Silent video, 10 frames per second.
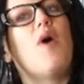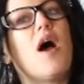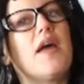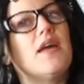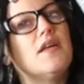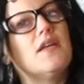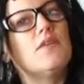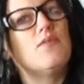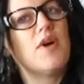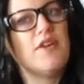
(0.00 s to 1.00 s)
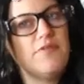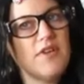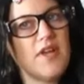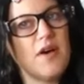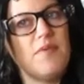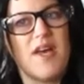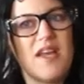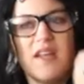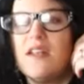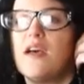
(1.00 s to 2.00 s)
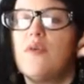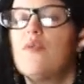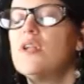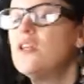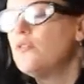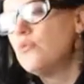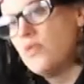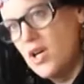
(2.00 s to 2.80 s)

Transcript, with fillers: Why? Why do you feel that way? What do you?